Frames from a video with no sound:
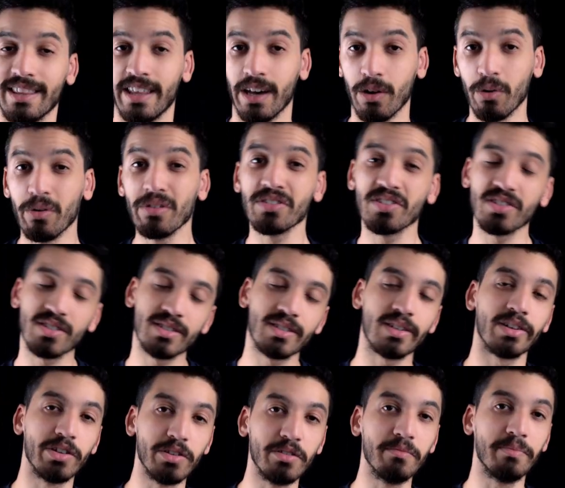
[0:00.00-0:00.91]
There will
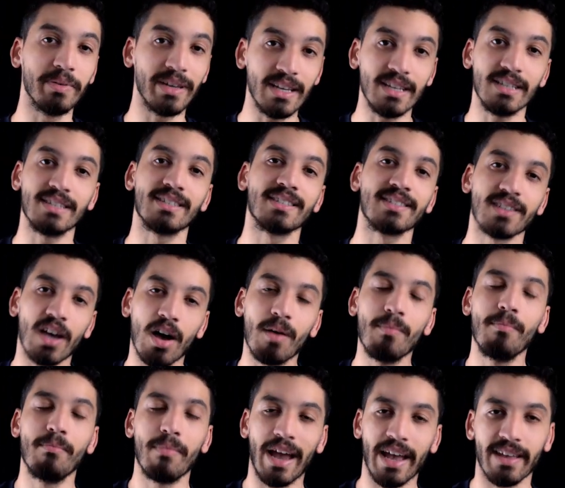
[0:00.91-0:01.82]
still be
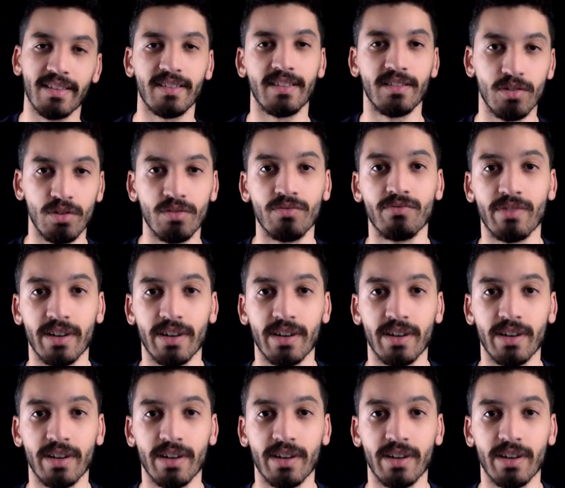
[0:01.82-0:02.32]
some ethanol